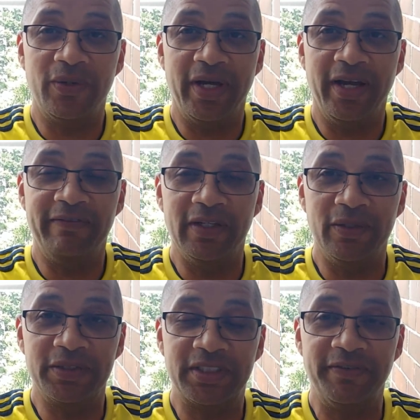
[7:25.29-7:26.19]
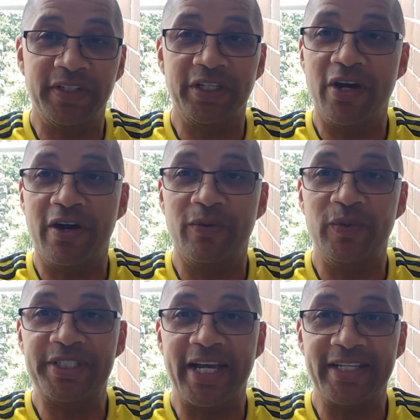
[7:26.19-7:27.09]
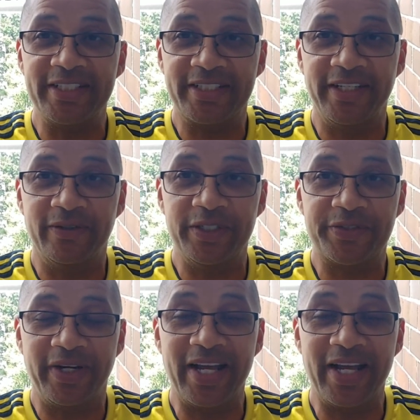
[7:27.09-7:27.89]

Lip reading: I have the little Civica card, which I can just get on the train.